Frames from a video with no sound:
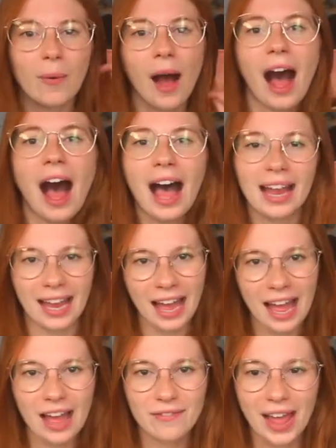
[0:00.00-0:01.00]
I
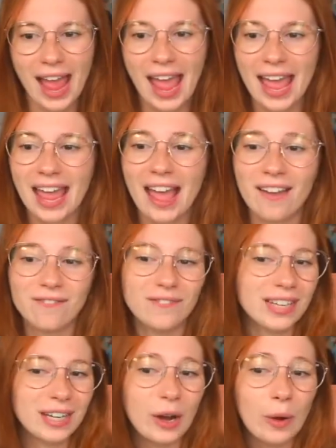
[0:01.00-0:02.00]
have a
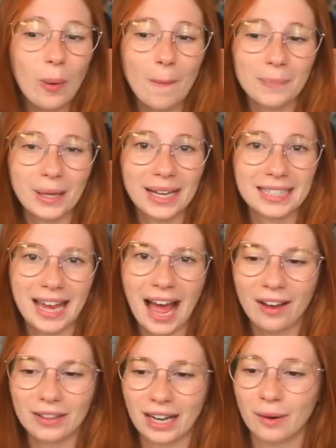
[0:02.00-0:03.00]
video planned
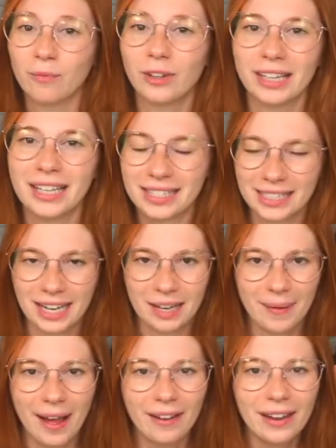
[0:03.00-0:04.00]
out that I'm really excited
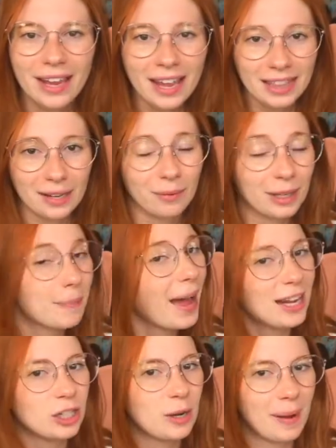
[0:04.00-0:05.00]
about and I'm really
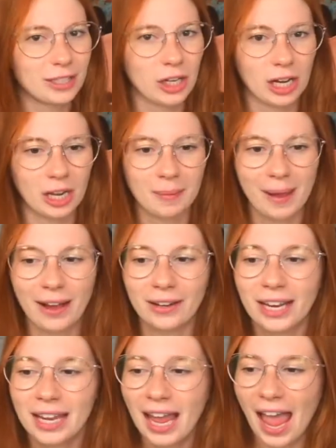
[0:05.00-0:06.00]
passionate about talking
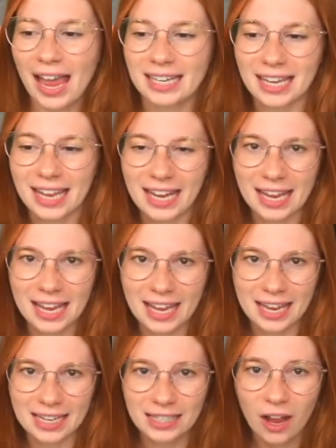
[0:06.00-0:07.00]
about, and it
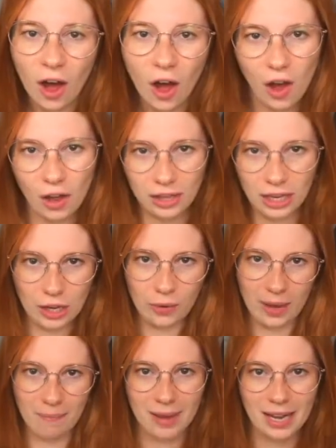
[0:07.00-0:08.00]
is all the
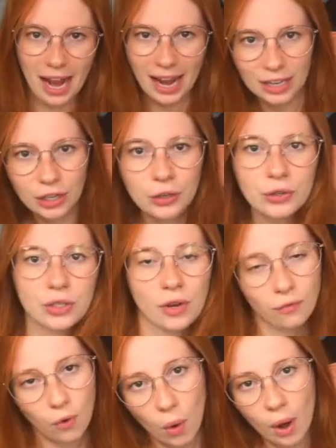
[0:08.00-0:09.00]
equipment I use
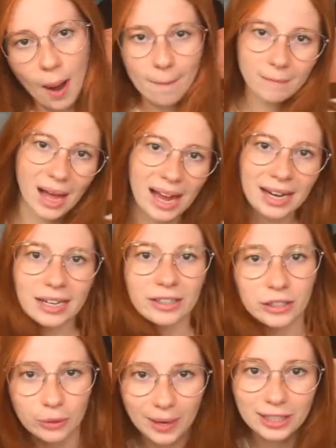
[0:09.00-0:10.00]
for my
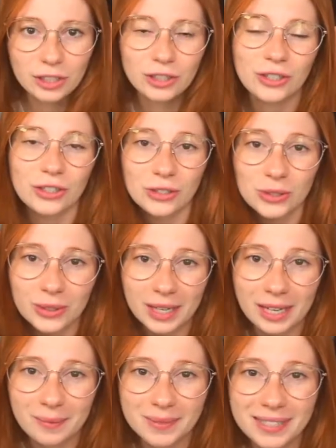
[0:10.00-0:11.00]
Twitch
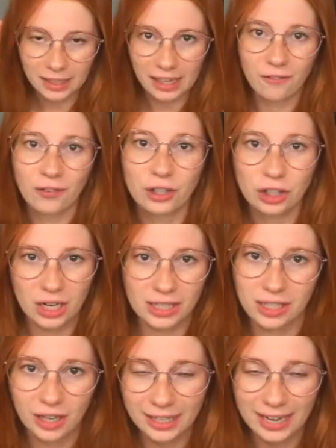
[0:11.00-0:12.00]
streams. If you're just
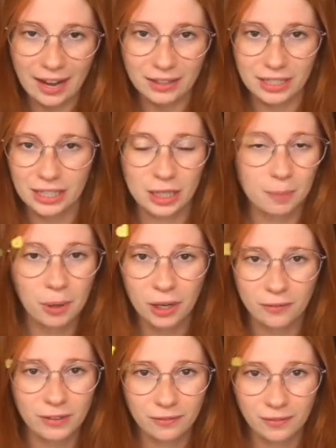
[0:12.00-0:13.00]
starting out, this is the
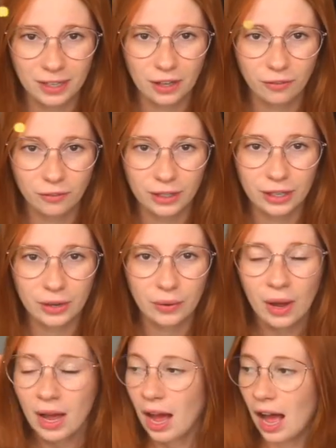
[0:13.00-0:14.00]
perfect video for you.
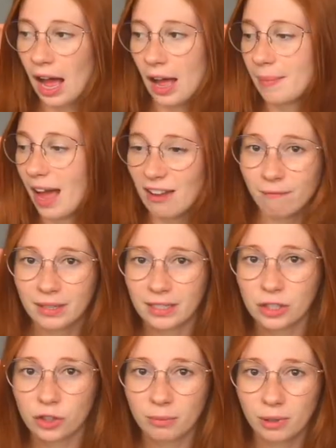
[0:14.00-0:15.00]
I've been
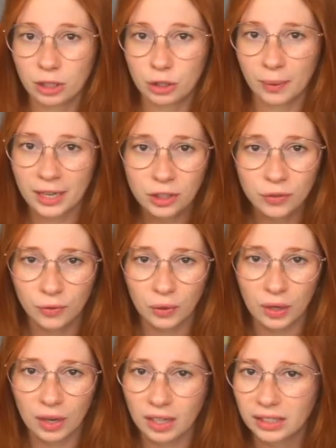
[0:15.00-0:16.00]
streaming on Twitch
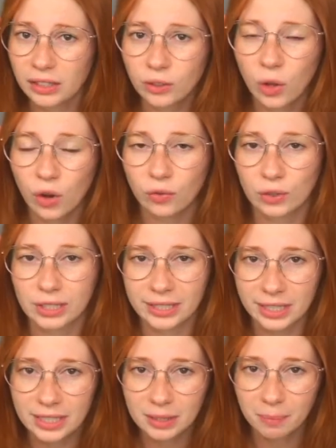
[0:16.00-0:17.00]
for a little over
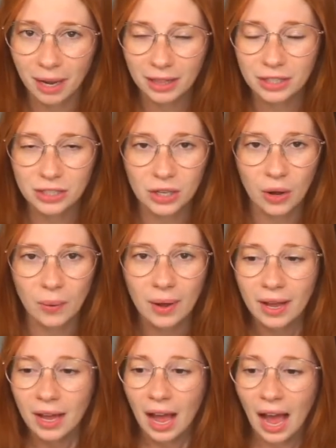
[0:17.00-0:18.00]
6 months, so
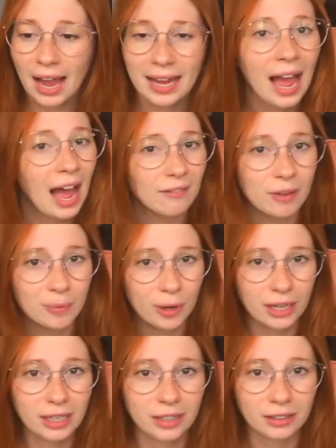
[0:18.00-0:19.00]
I have
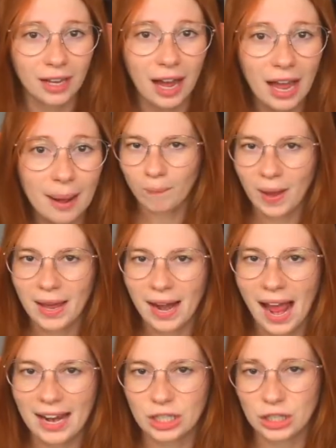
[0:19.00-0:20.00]
upgraded a lot, but
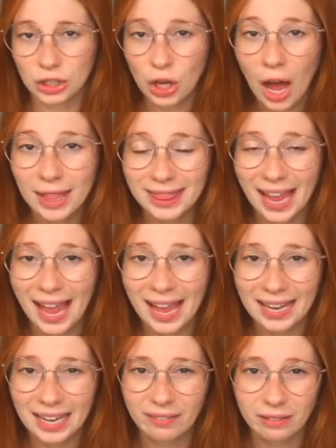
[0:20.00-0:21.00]
I just thought
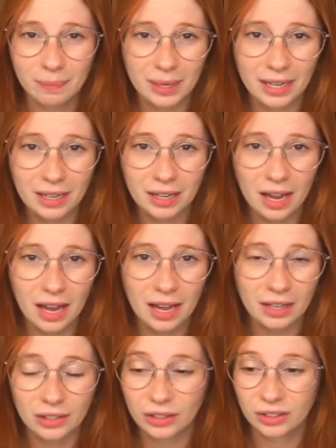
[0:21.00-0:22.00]
that it would be
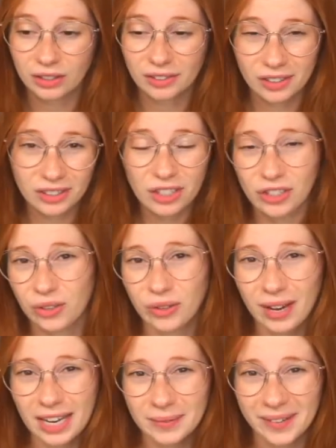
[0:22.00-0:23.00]
good to show you
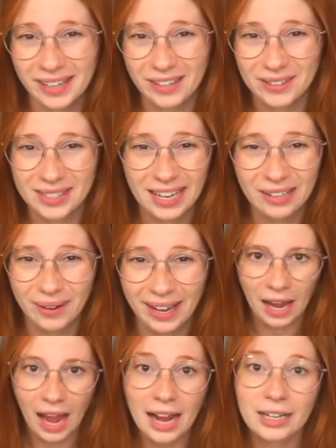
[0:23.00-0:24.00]
guys what I use
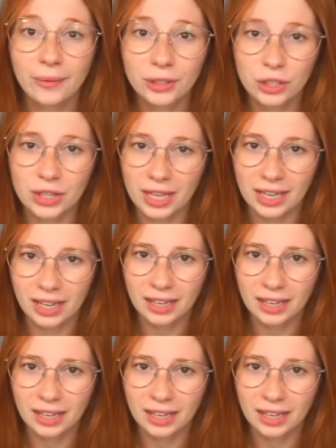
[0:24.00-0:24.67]
anyway. I know what you're thinking.